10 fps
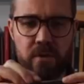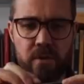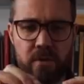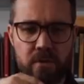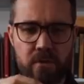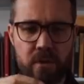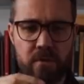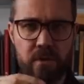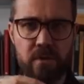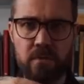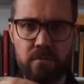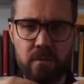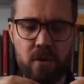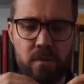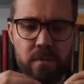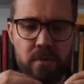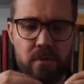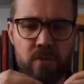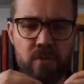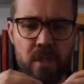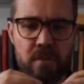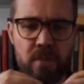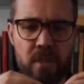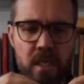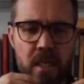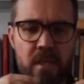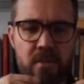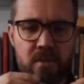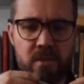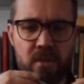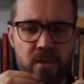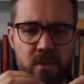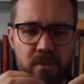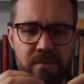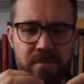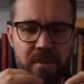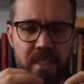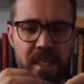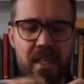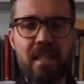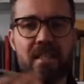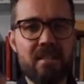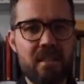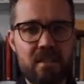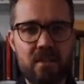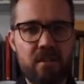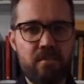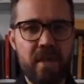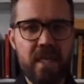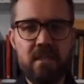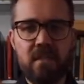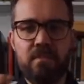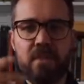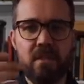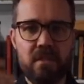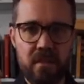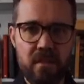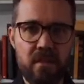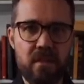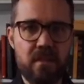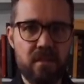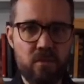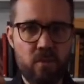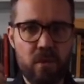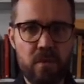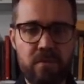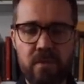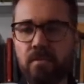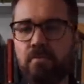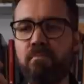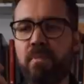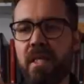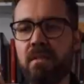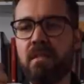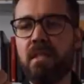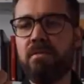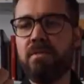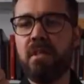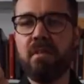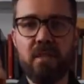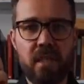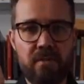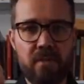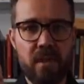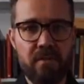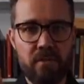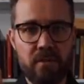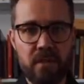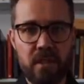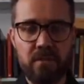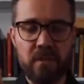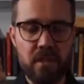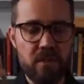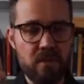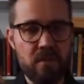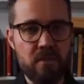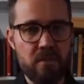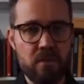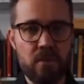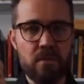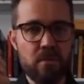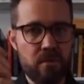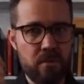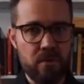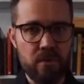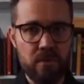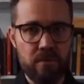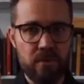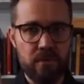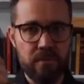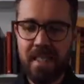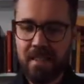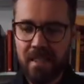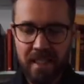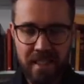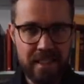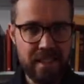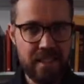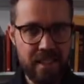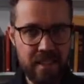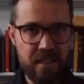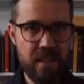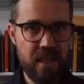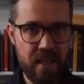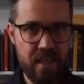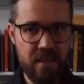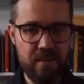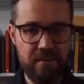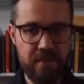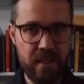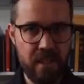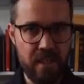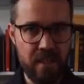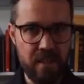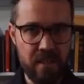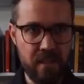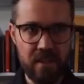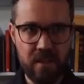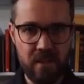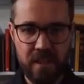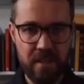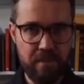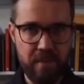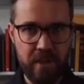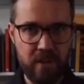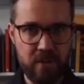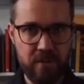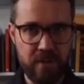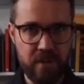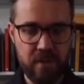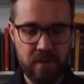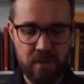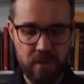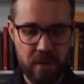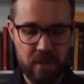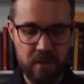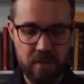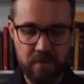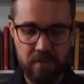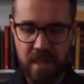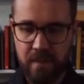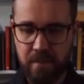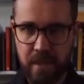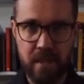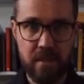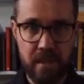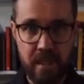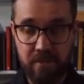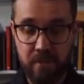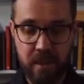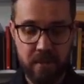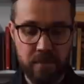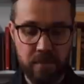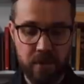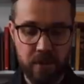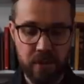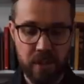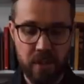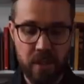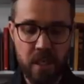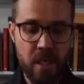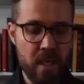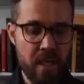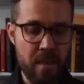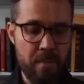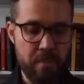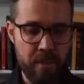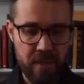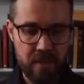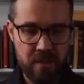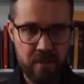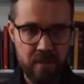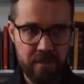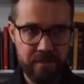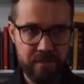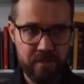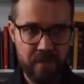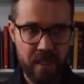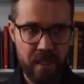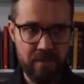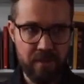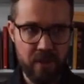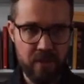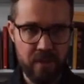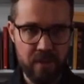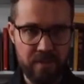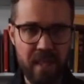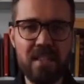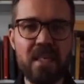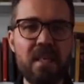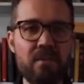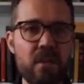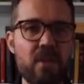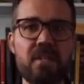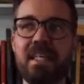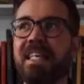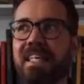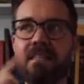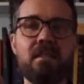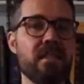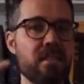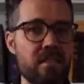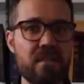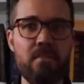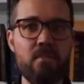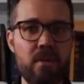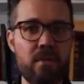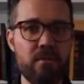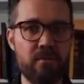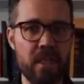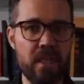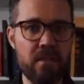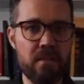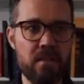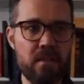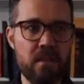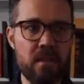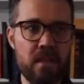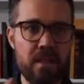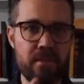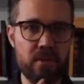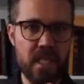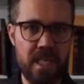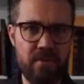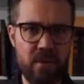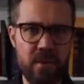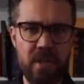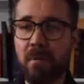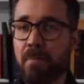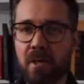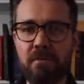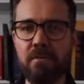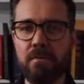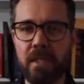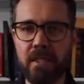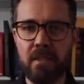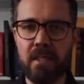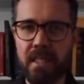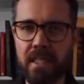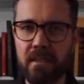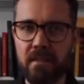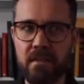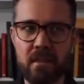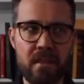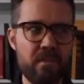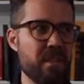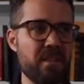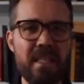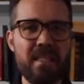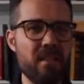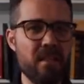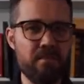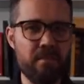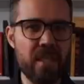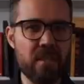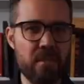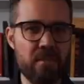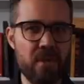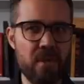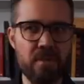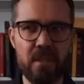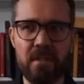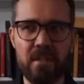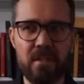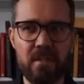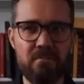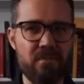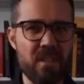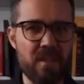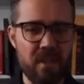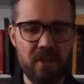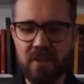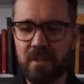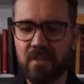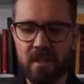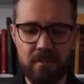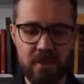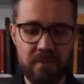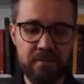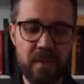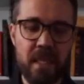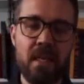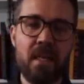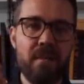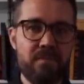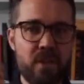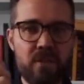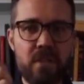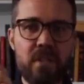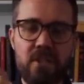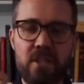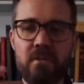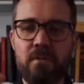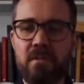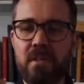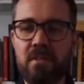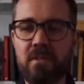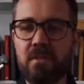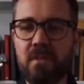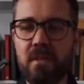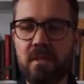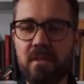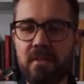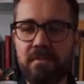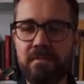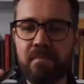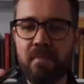you need a screwdriver to open the screwdriver. So yeah, that's not the best, but still, this is one of the best gifts I've ever received. It's just so useful. And I did have a little like pouch for this to go in made by Seth from Adams of Yorkshire, but I've lost it. Actually, I haven't lost it. It's somewhere in the flat. I've looked everywhere apart from the place that it is. This isn't the biggest apartment, it's lurking somewhere. You do need a sheath with this because the